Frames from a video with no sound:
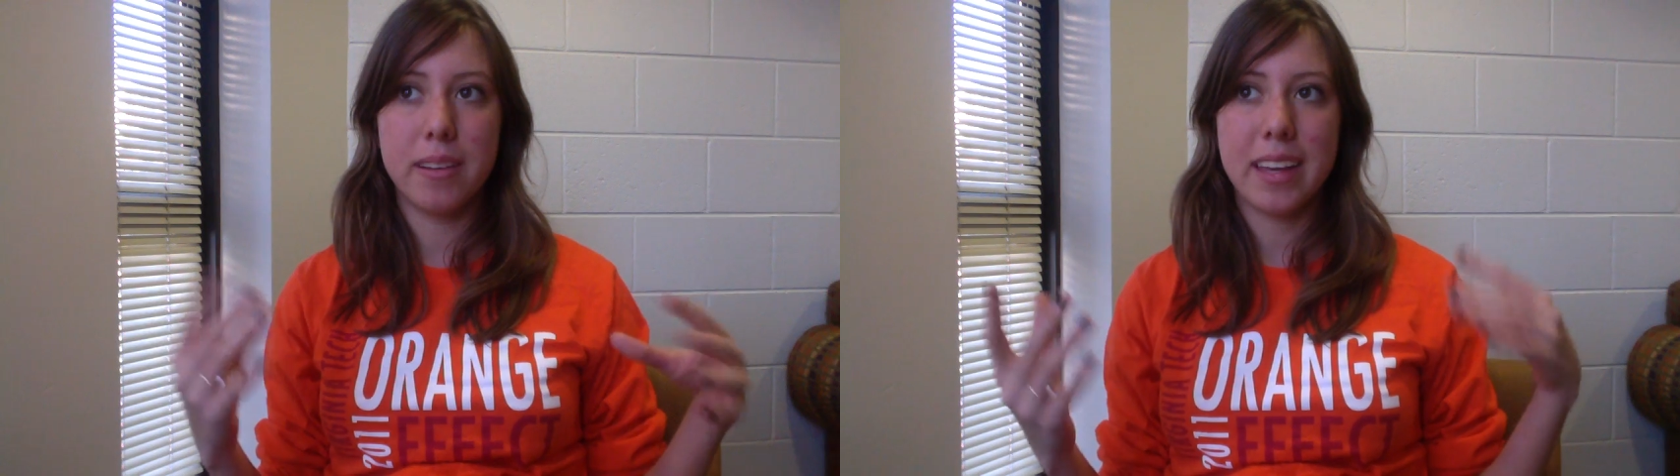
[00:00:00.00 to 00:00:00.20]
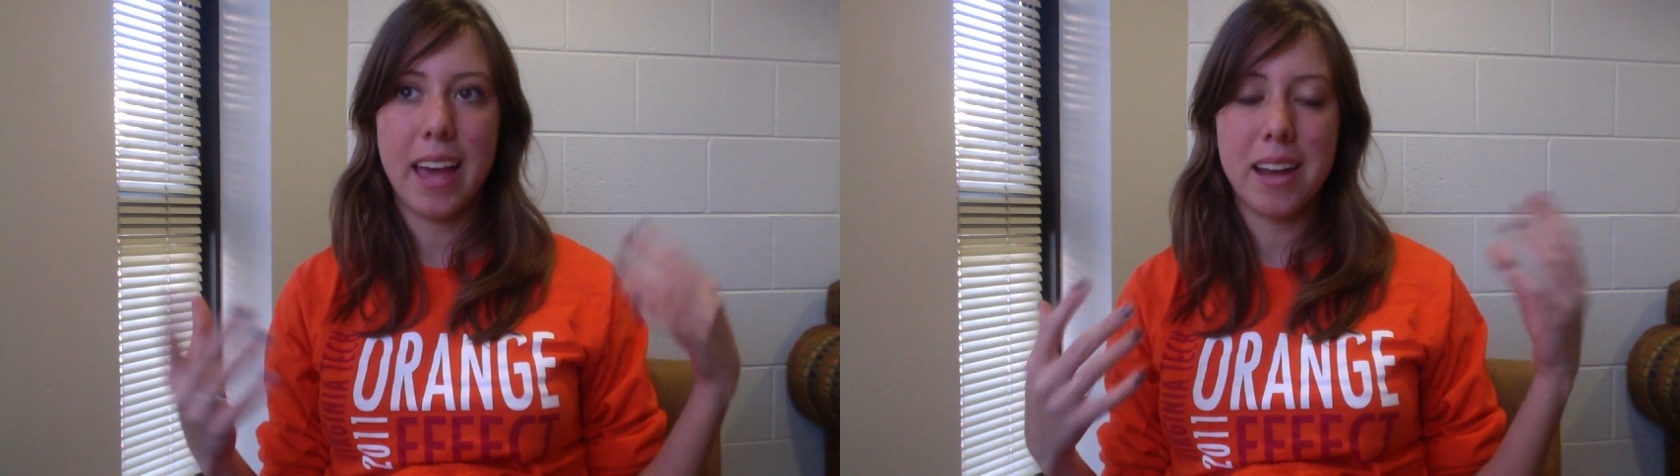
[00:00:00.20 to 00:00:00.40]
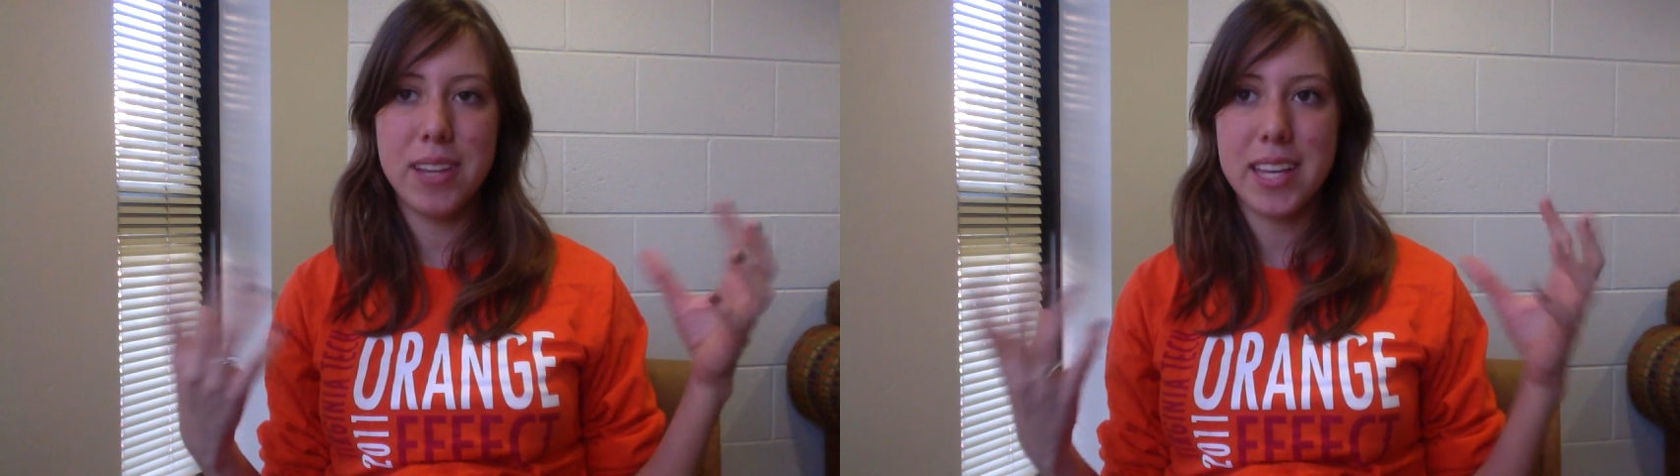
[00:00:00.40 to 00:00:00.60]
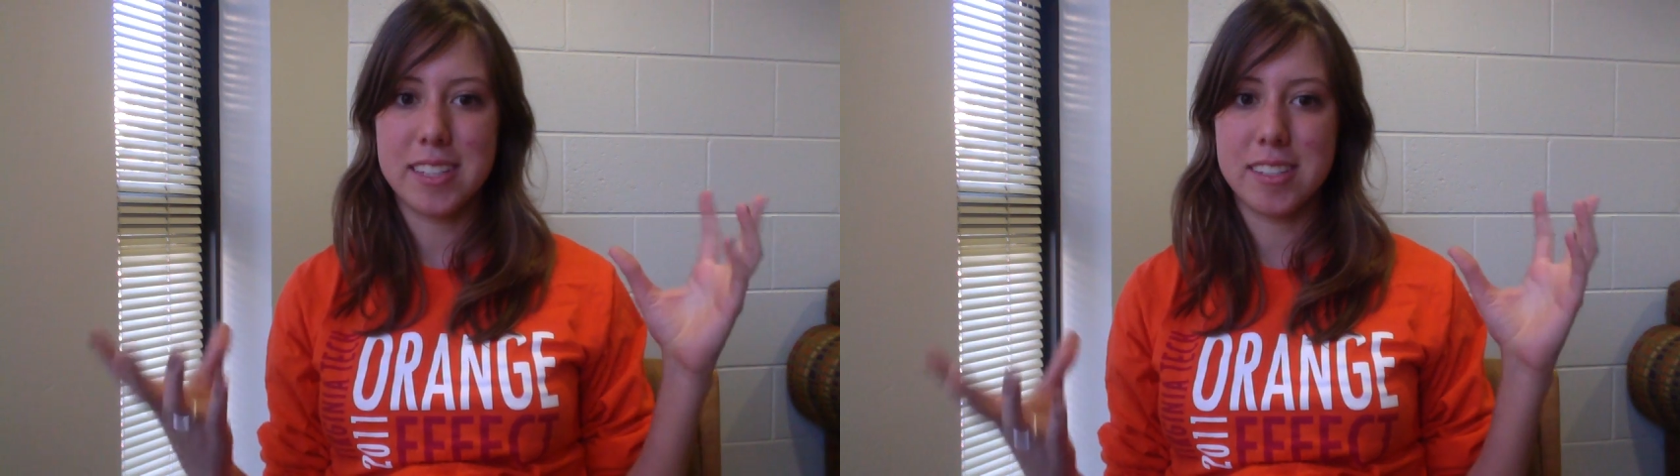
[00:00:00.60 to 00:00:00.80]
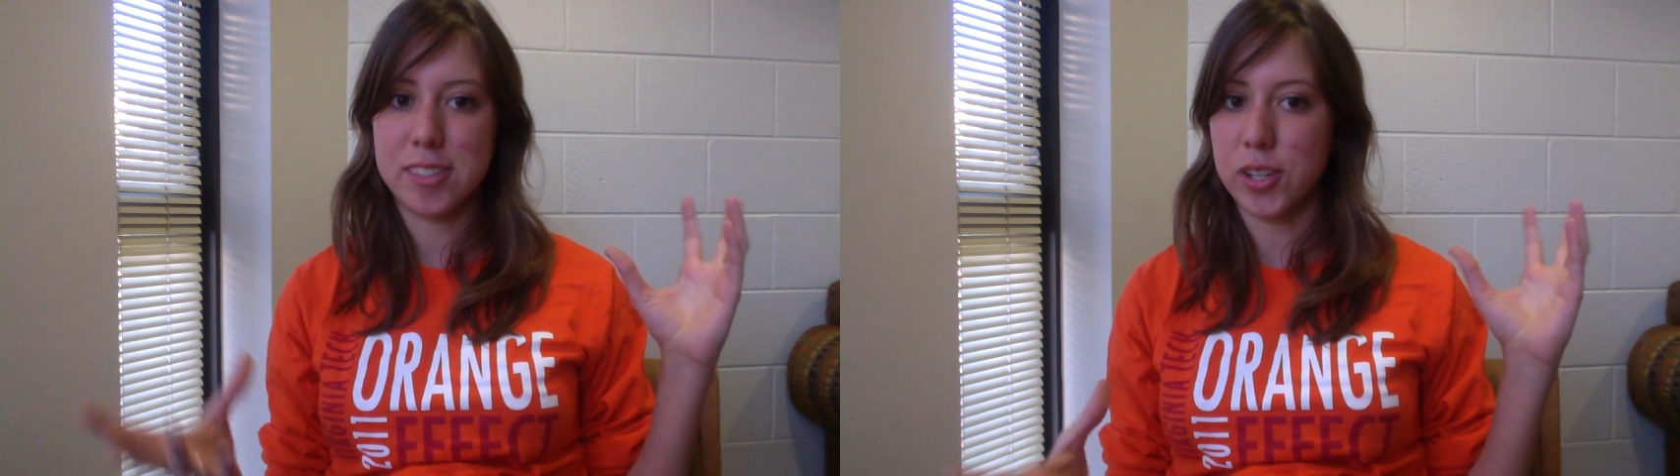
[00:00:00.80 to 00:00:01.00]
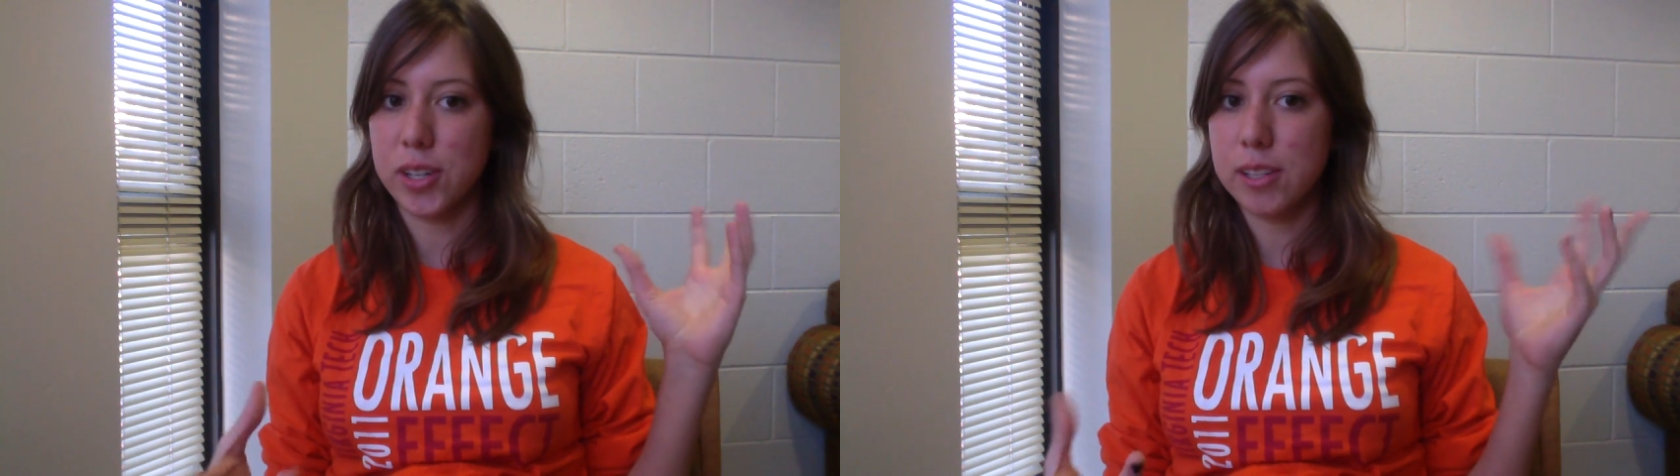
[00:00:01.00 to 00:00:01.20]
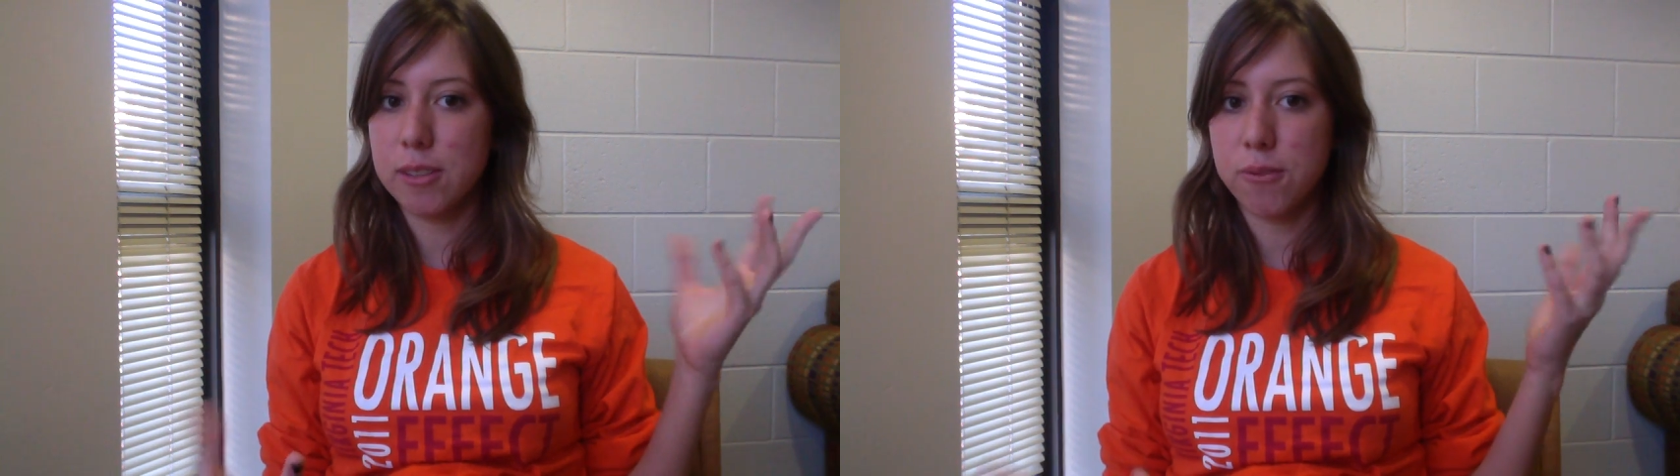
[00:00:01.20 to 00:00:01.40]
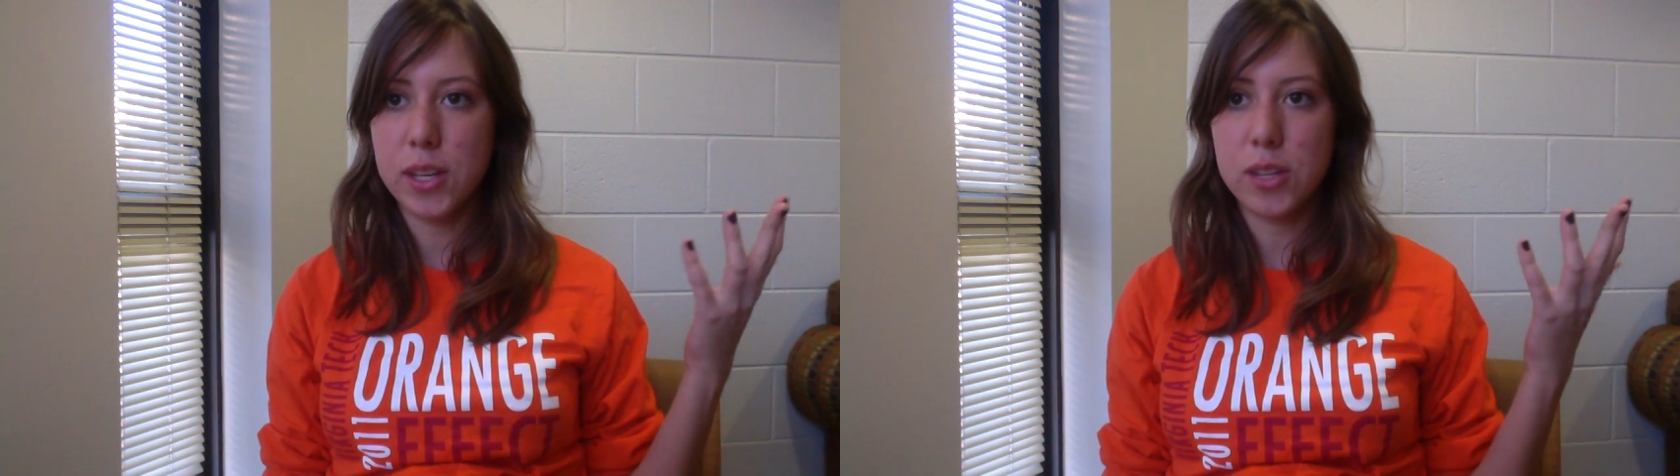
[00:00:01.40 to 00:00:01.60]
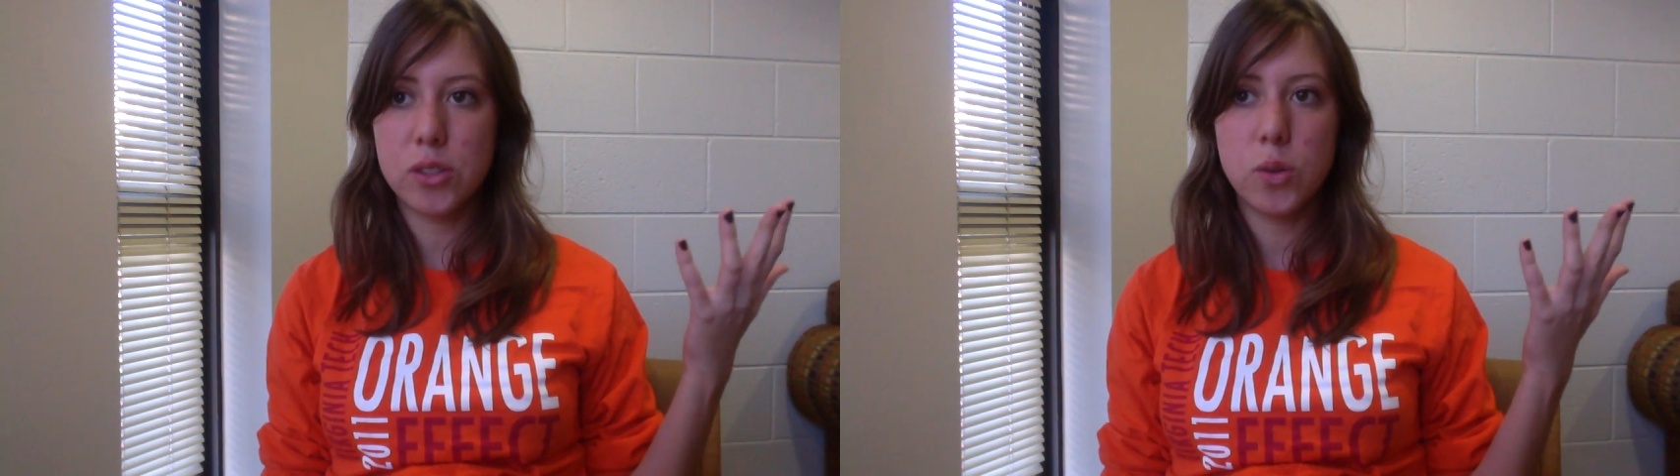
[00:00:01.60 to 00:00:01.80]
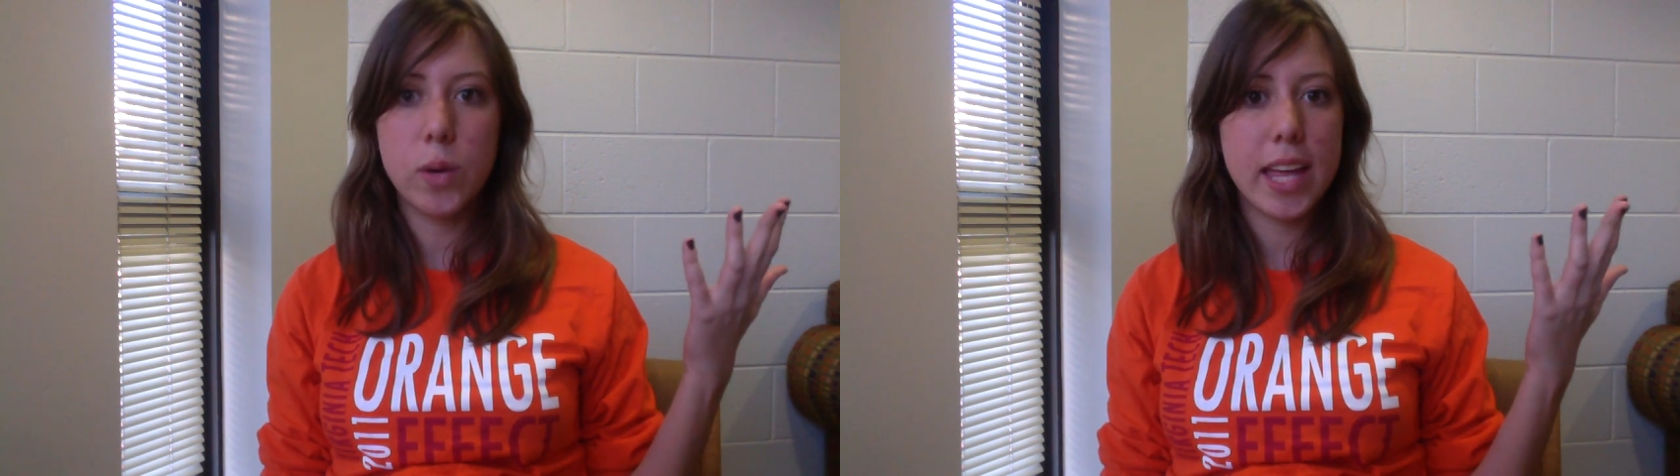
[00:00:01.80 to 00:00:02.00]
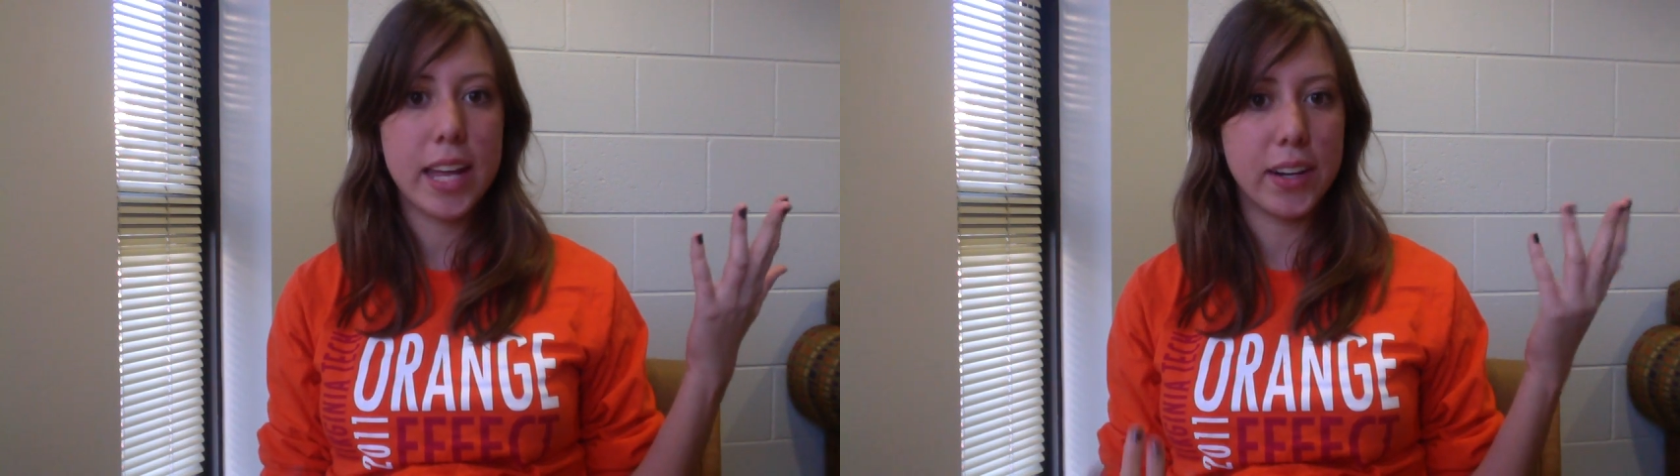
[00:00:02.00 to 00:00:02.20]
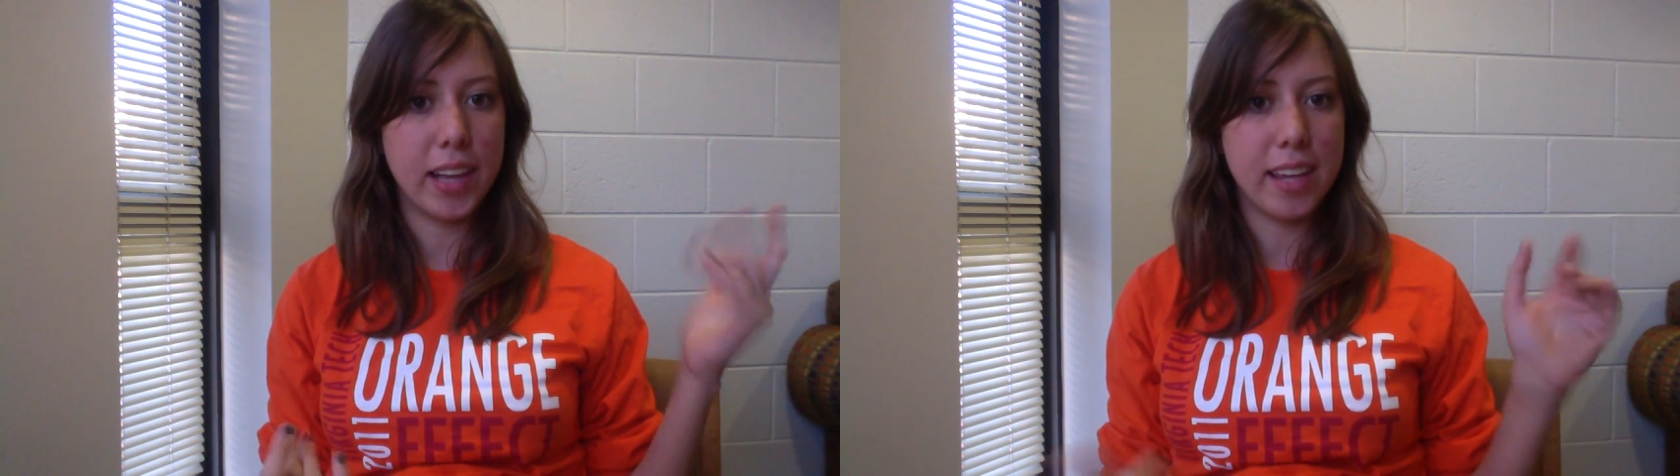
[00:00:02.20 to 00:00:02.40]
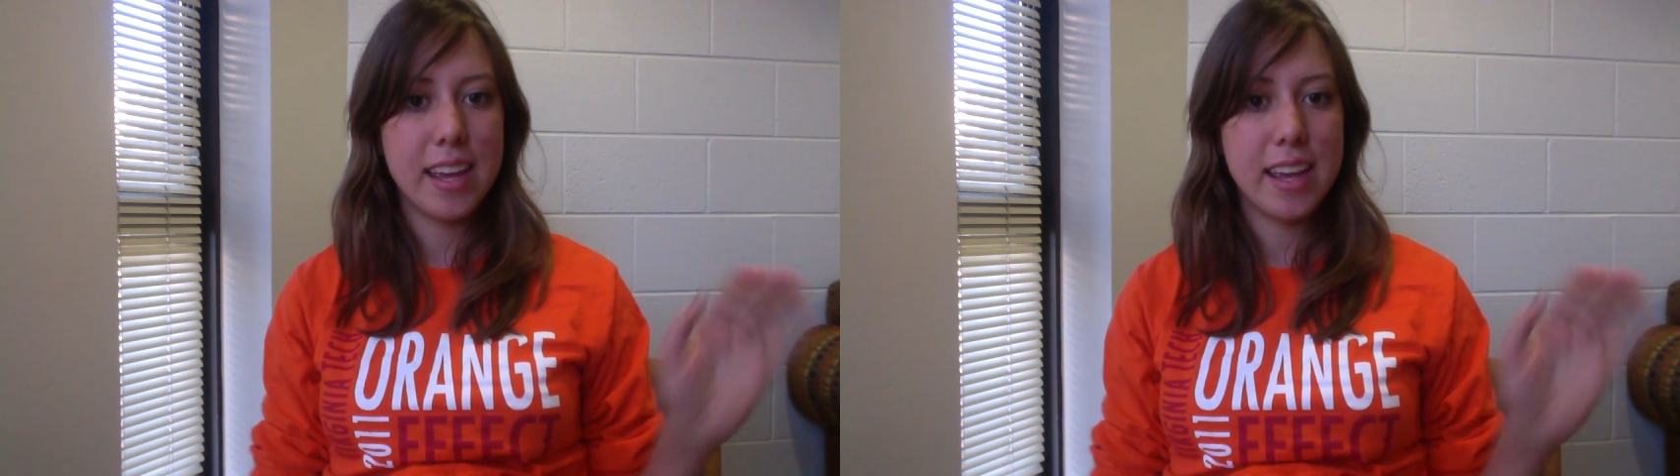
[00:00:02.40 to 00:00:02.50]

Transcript: kind of like a circus feel to it, or